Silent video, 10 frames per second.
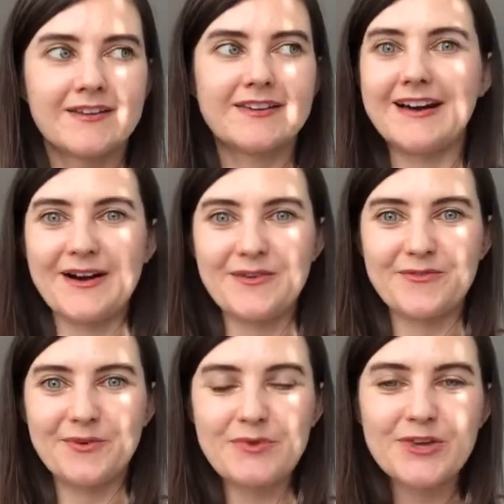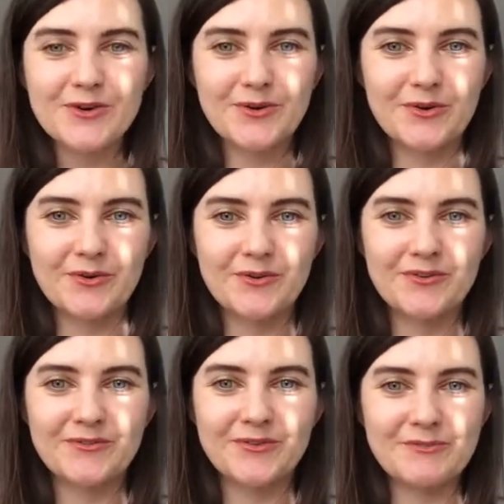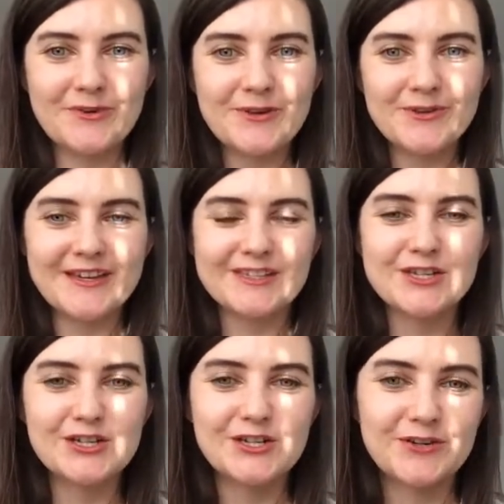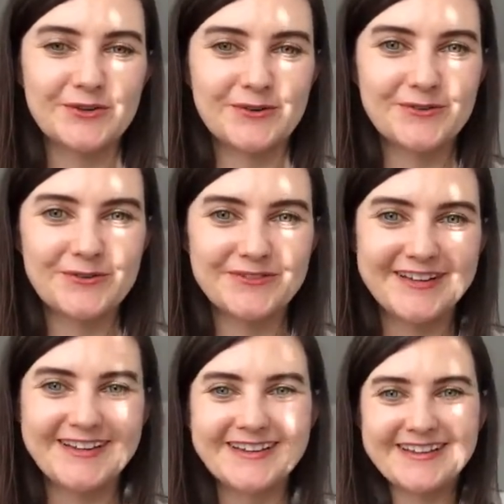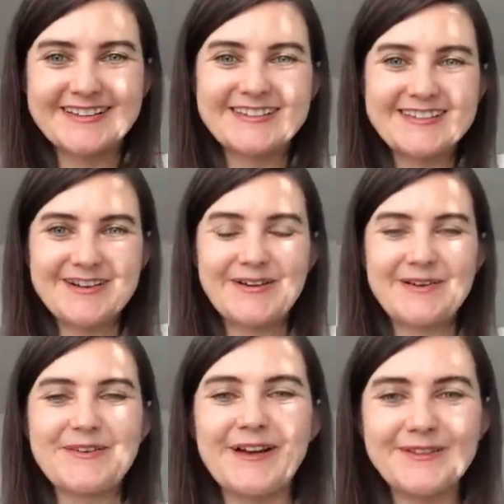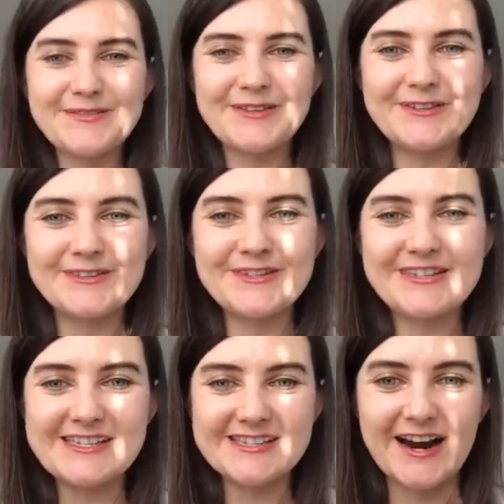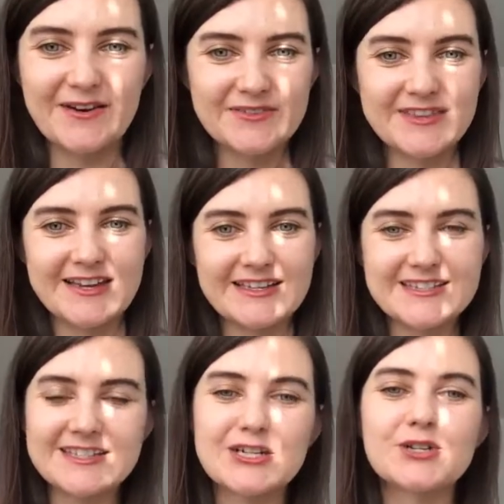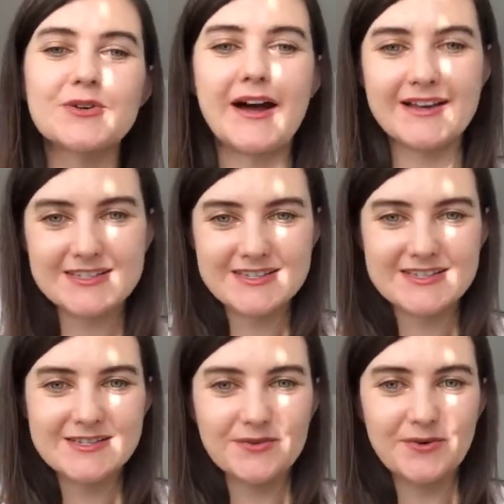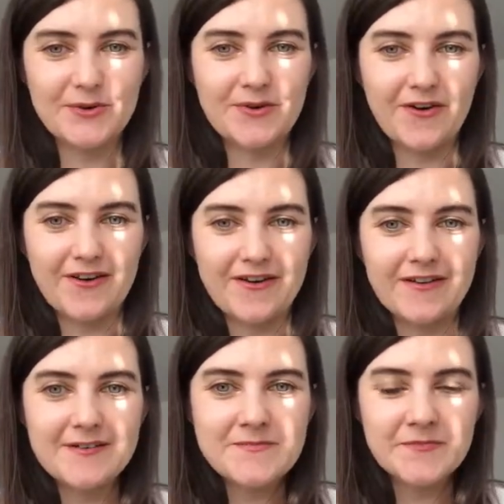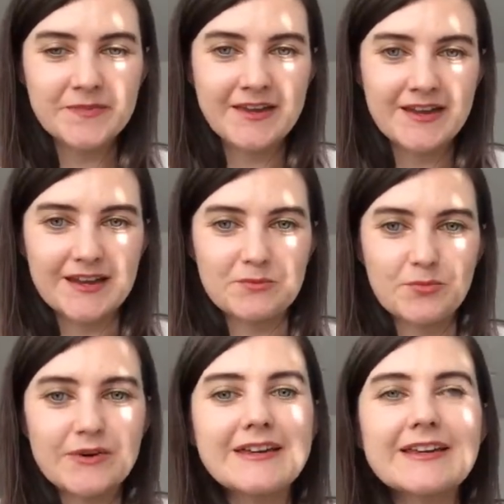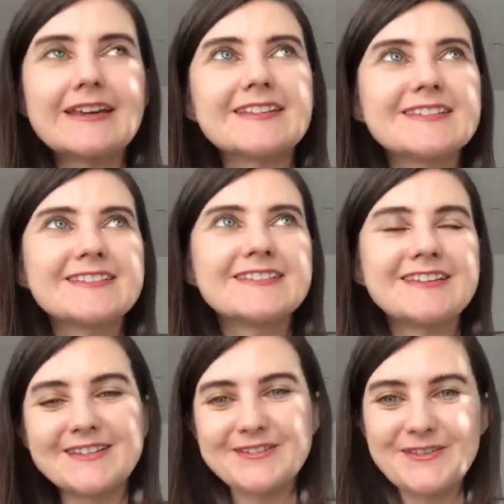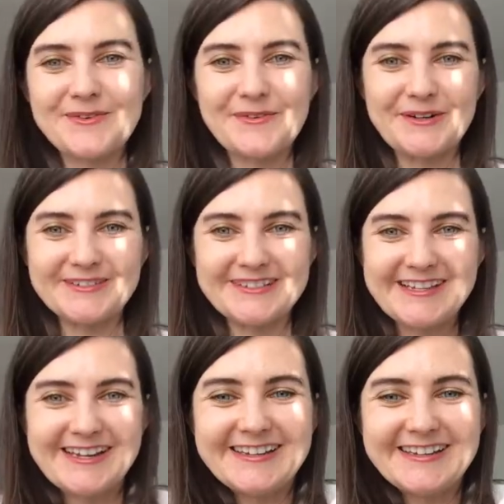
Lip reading: you that's true. So I'm helping you to discover that true essence of who you are and bring it into the world.